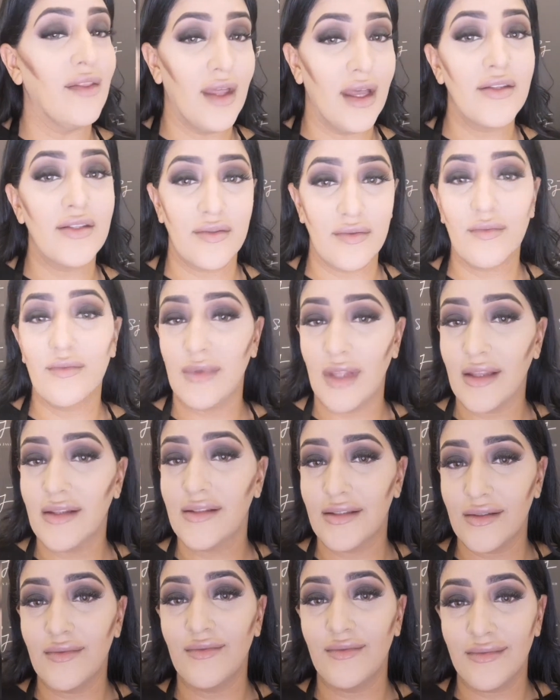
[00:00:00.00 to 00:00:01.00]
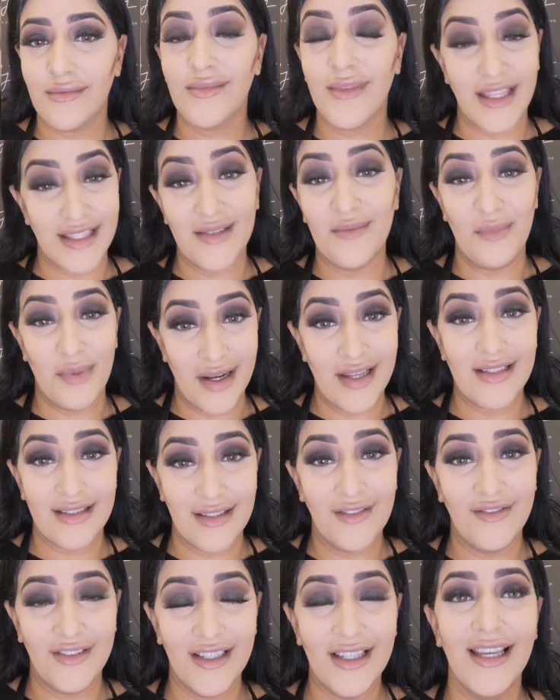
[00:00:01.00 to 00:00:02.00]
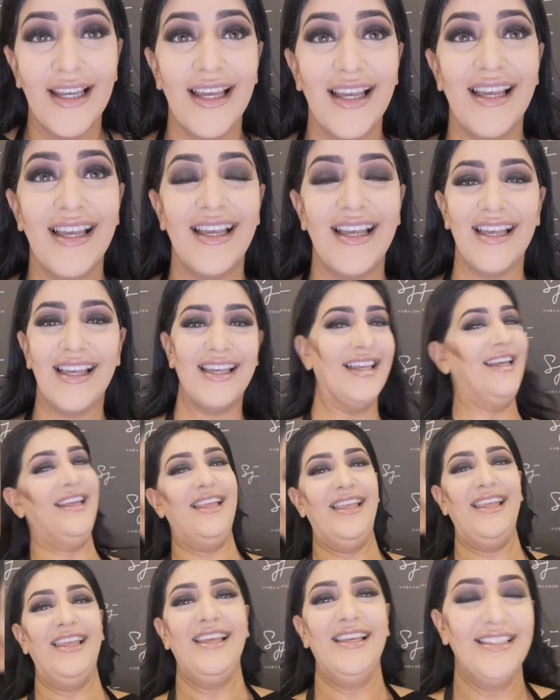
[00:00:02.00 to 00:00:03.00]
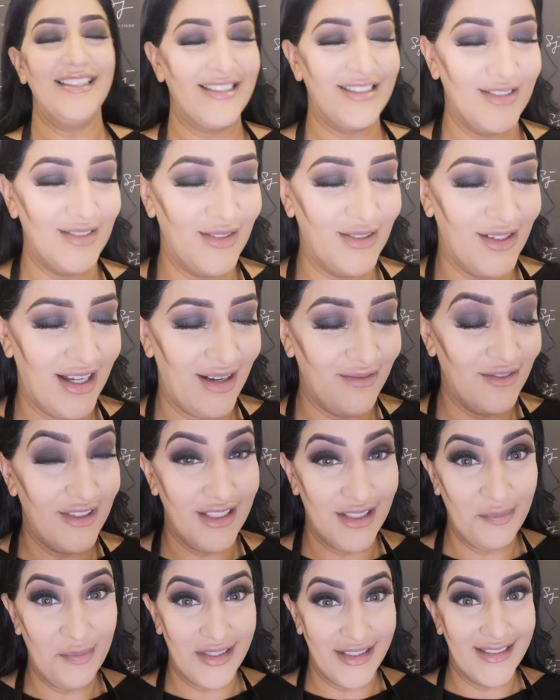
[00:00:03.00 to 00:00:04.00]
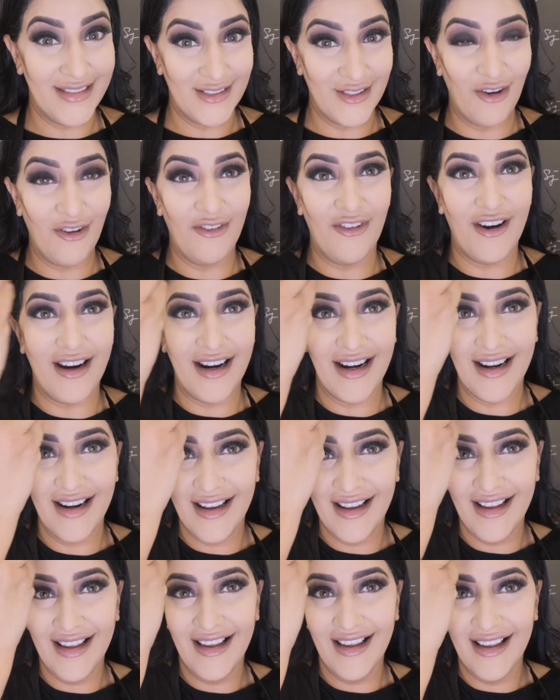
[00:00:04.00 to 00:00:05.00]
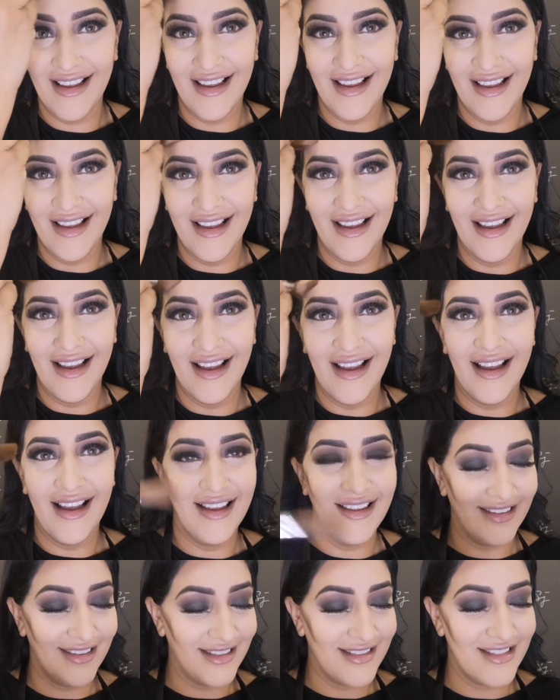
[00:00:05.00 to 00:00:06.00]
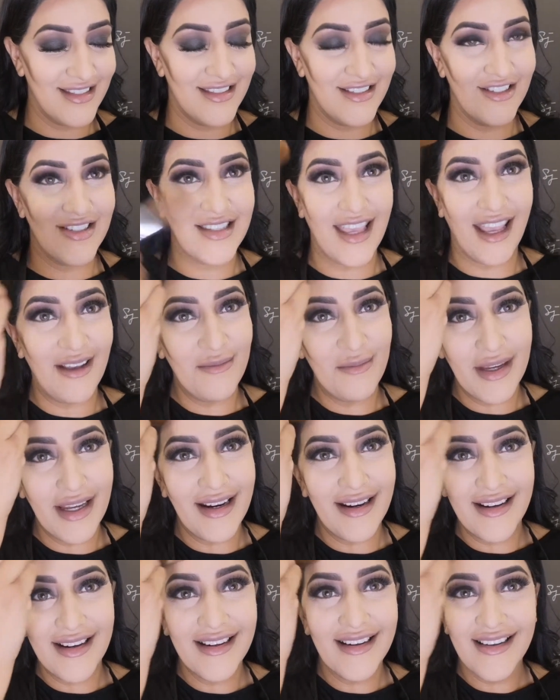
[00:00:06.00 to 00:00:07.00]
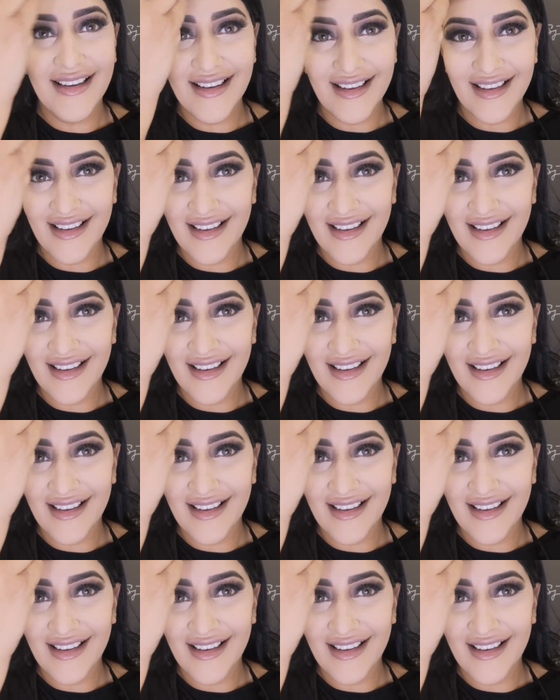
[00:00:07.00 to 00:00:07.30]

that's impressive. So I'm really pleased so far. This is just getting better.